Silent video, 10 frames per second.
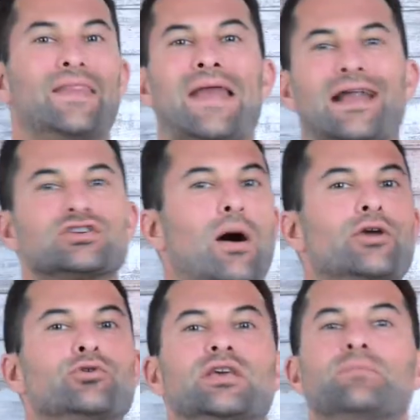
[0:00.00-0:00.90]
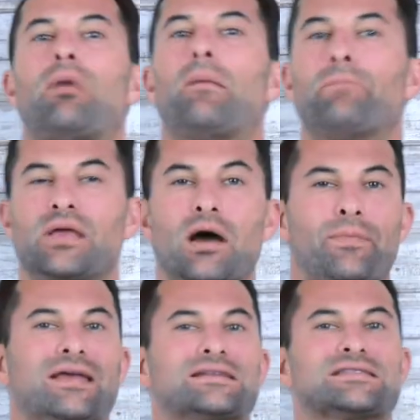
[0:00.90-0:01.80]
And that is why you keep bumping
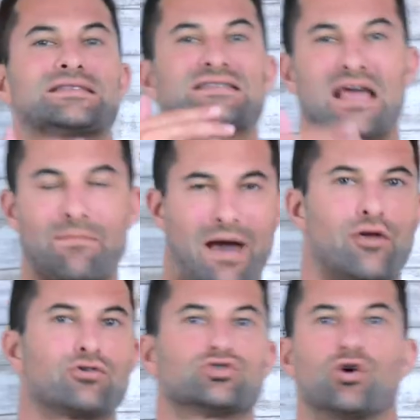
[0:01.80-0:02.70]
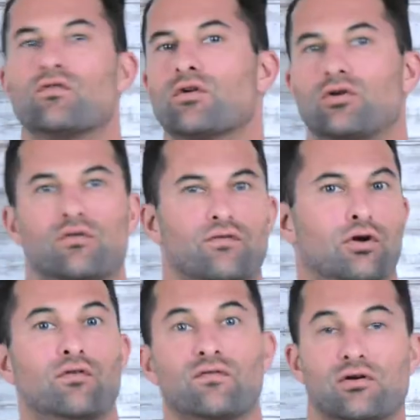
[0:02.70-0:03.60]
up against the same patterns over and over
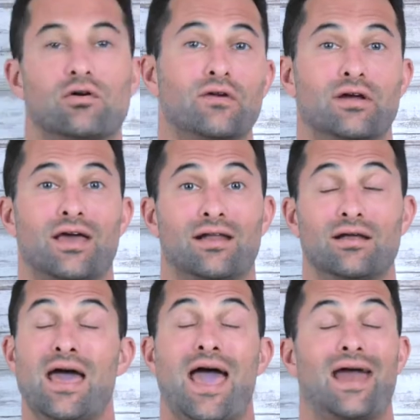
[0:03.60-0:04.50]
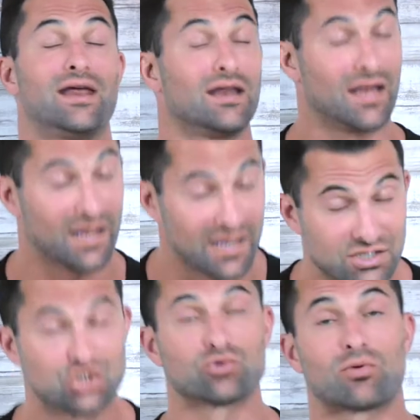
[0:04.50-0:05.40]
and over and over again. And it
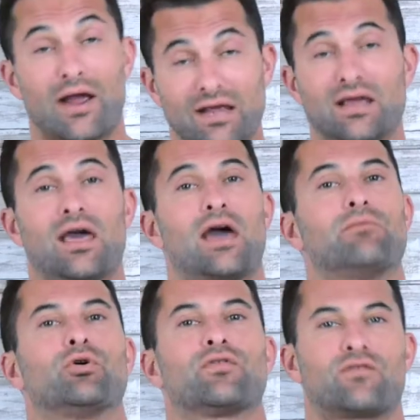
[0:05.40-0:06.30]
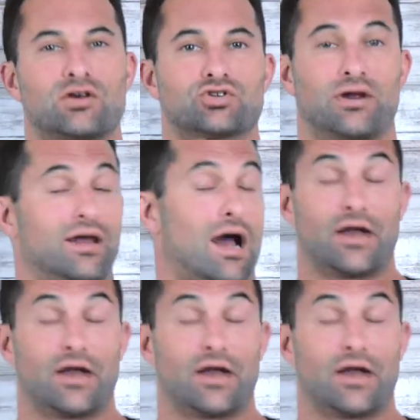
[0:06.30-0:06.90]
is draining and both frustrating.